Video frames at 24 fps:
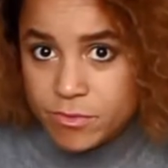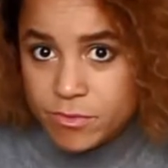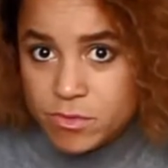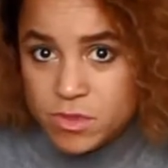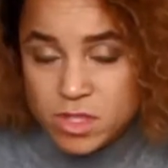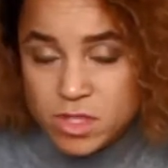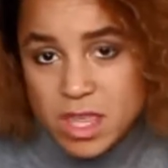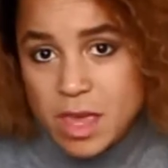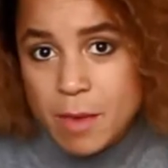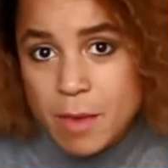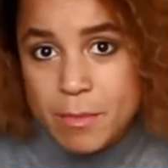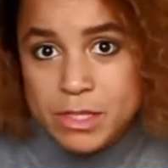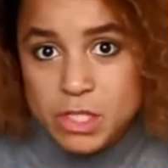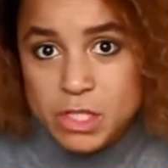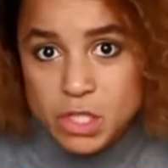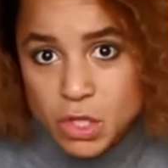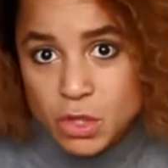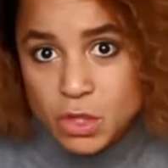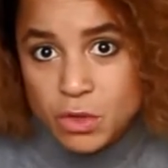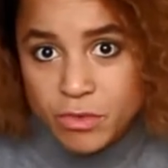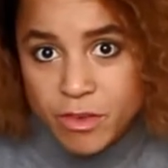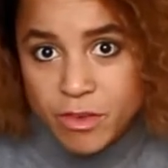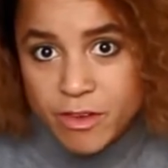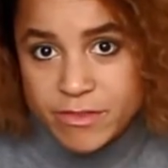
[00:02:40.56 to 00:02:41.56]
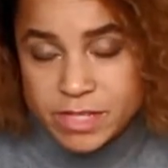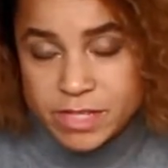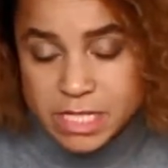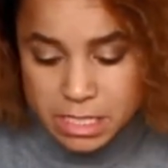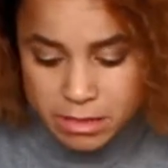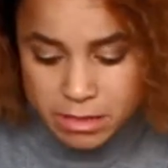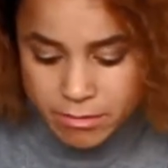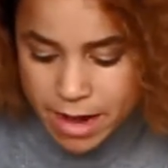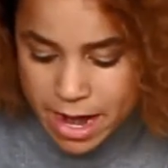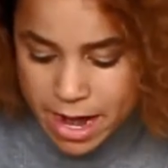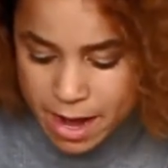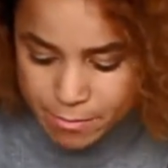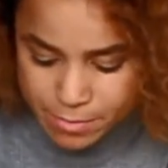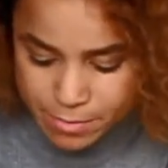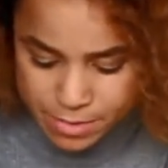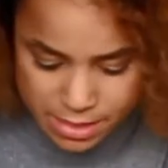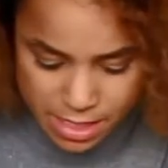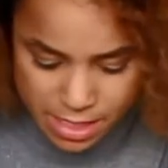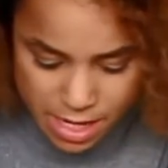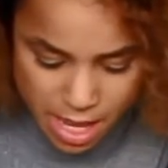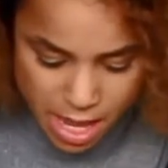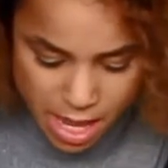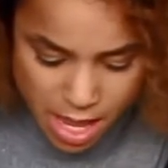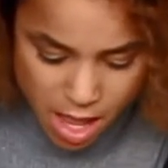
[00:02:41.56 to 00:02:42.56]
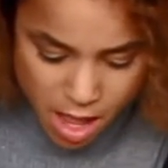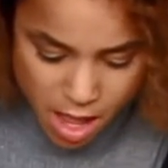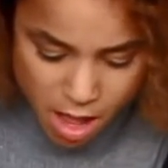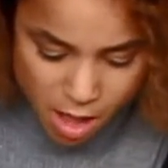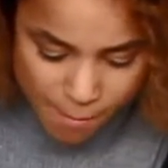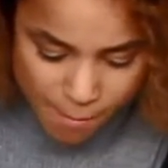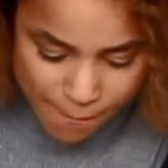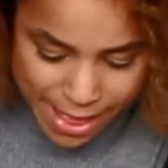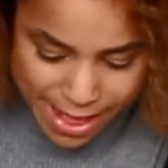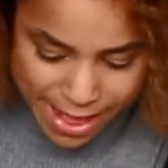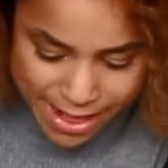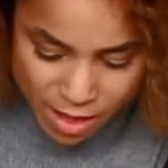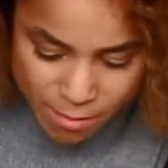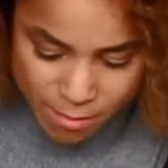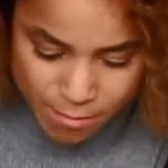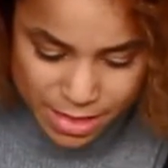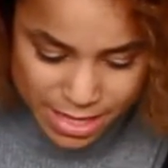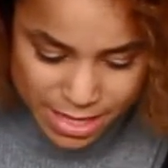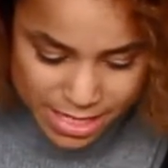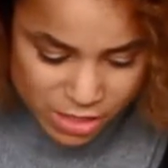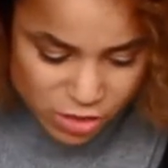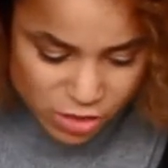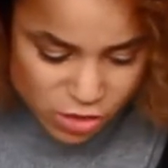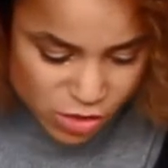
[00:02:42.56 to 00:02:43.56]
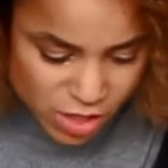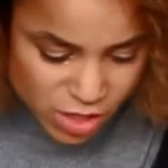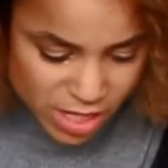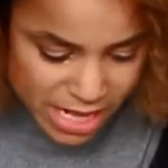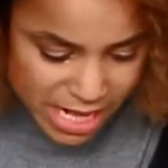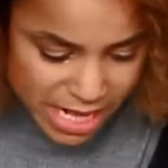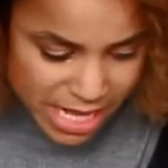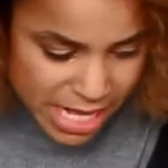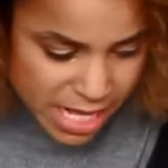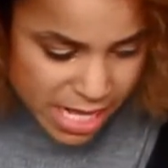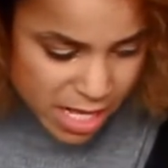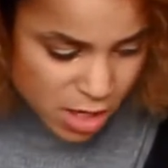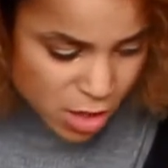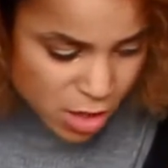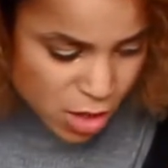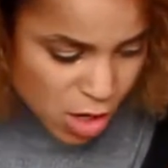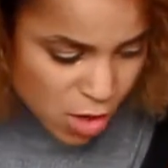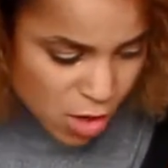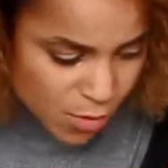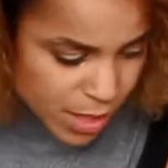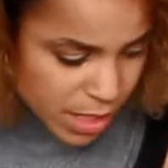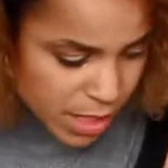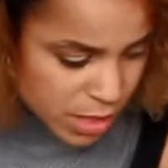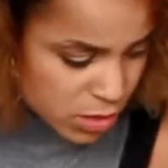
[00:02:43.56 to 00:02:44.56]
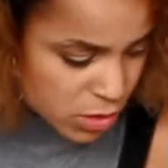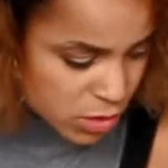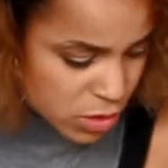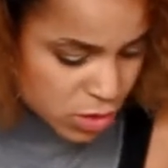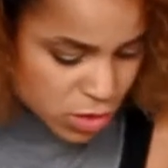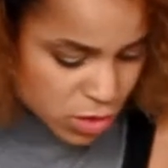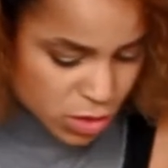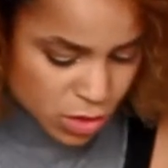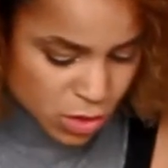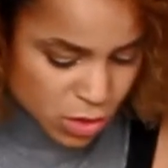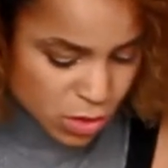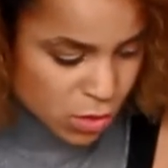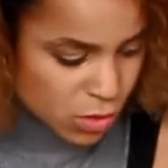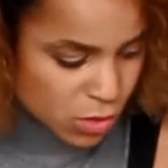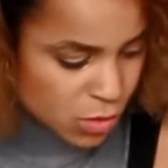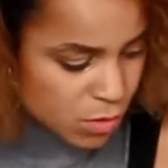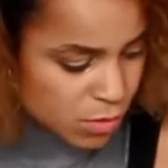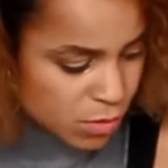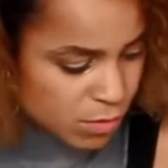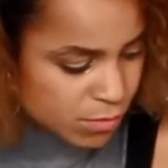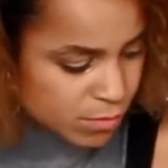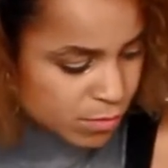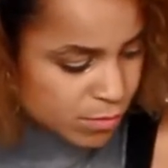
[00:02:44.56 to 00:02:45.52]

so that'll be 250 grams. And I'm literally going to